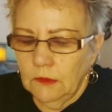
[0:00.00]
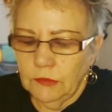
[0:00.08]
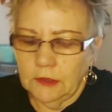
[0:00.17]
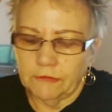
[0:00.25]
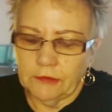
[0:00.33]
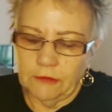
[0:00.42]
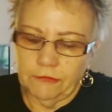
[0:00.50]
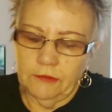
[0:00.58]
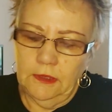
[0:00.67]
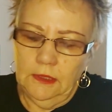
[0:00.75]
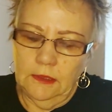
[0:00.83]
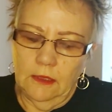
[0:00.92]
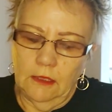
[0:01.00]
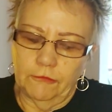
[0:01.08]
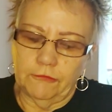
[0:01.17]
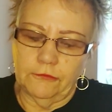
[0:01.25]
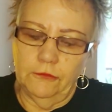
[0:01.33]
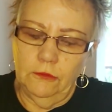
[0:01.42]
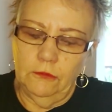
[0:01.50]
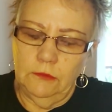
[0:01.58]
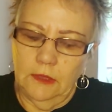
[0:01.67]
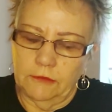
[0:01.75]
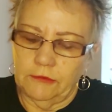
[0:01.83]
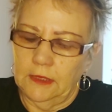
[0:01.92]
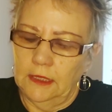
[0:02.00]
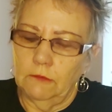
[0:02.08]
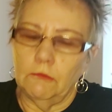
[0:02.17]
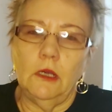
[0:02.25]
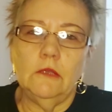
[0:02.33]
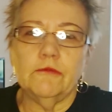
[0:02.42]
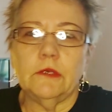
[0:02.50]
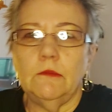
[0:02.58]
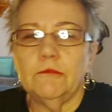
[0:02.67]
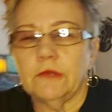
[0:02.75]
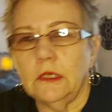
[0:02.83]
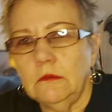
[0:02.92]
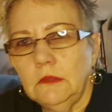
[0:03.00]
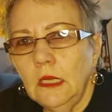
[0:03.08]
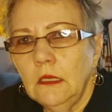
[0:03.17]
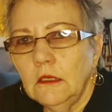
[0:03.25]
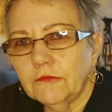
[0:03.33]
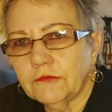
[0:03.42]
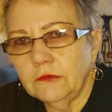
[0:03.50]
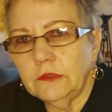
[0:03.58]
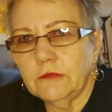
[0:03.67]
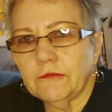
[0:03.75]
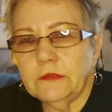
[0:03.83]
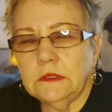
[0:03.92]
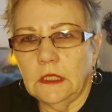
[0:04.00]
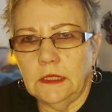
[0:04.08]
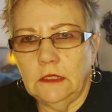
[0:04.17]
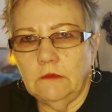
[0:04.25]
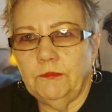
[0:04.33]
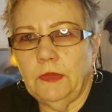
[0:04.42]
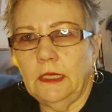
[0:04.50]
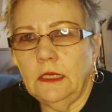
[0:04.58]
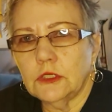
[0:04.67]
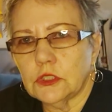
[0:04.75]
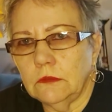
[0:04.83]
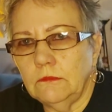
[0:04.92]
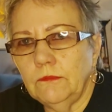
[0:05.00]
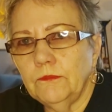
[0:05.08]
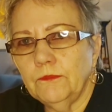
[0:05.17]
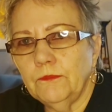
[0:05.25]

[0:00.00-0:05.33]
Because I see, as soon as the Eight of Wands comes out, so does the Knight of Passion.